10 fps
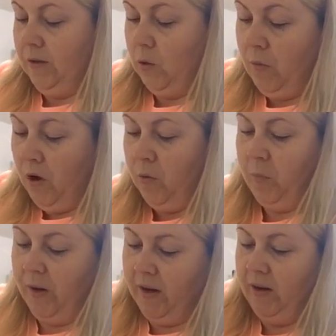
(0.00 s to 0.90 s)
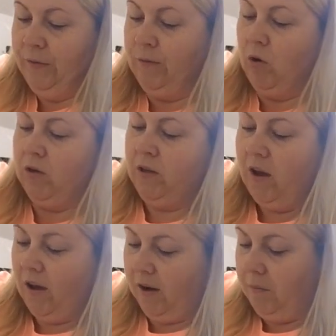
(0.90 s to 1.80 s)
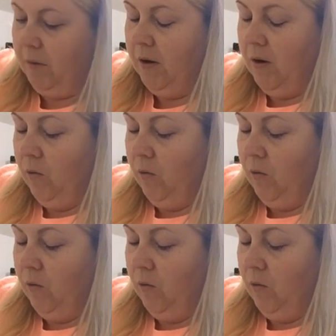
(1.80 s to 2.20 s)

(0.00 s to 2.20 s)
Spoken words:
So I'm hoping, if I've got time,